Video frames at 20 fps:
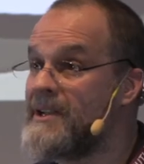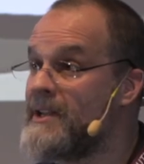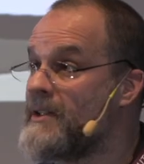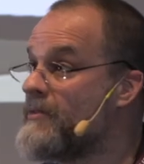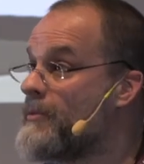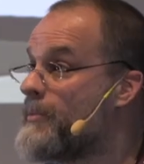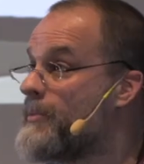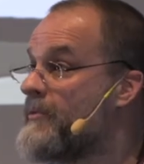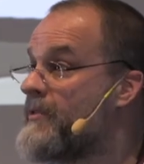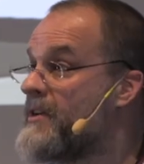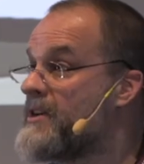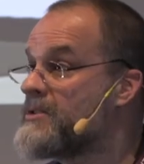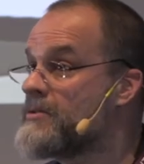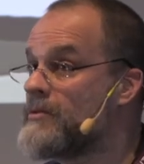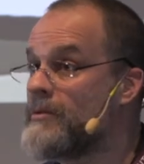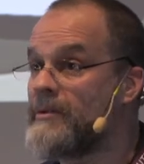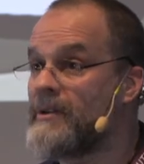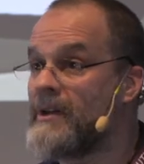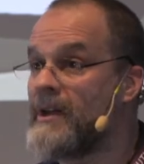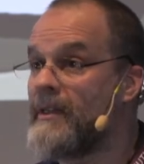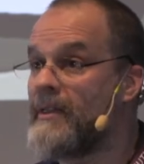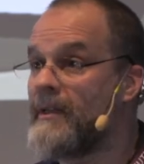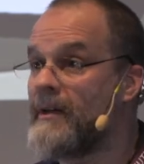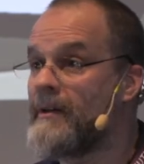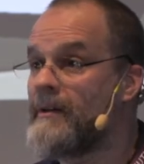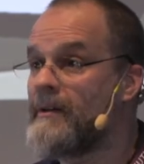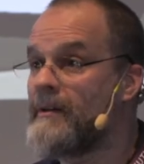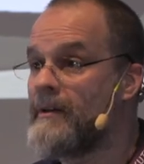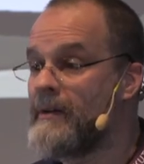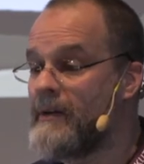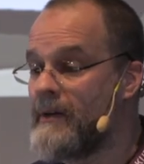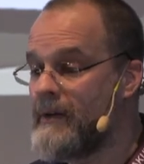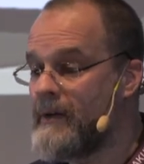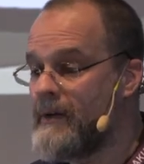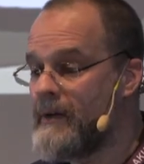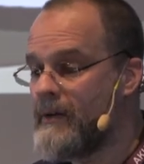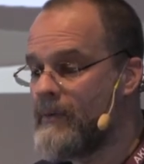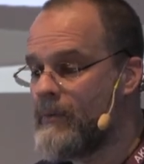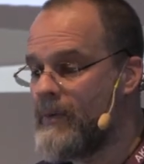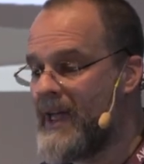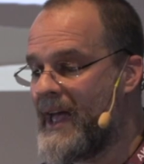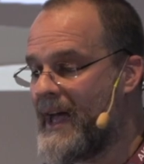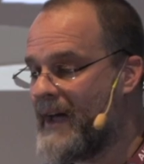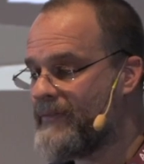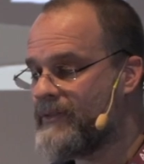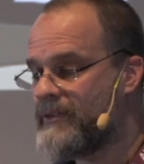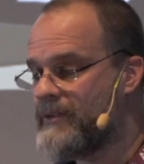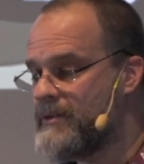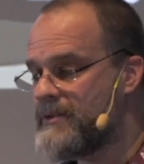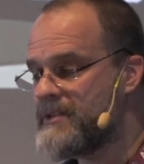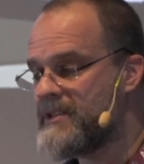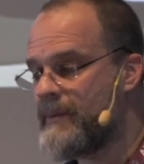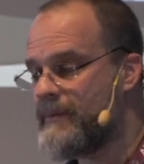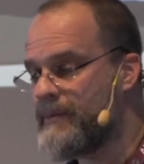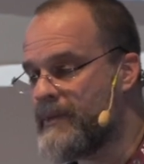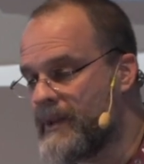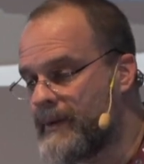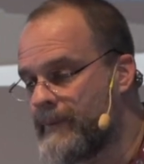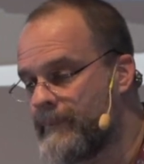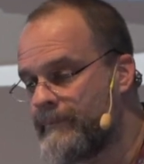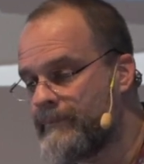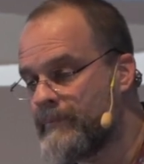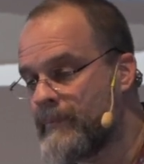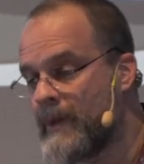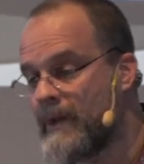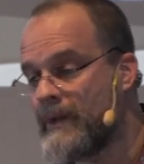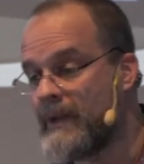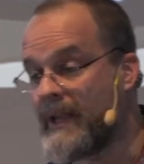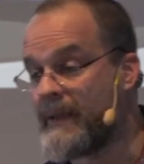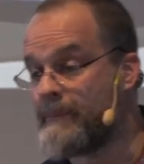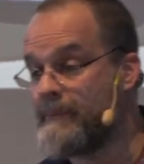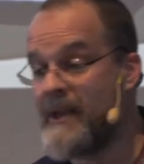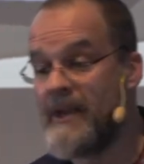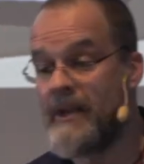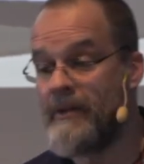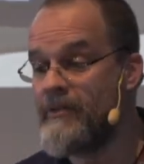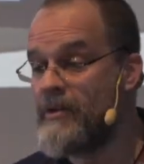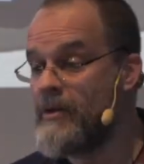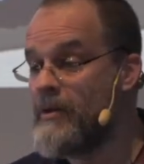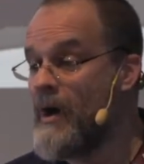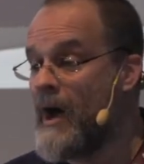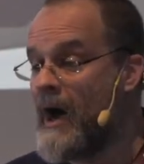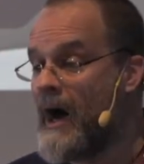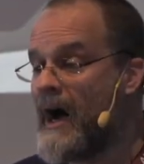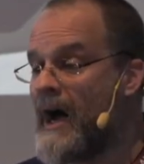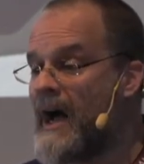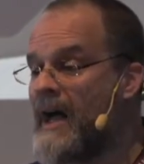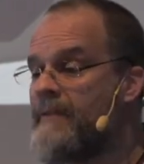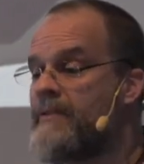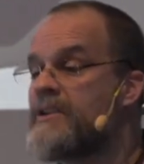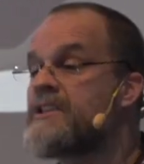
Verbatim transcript: leave the profession altogether. We have to do something. Like many of you, I've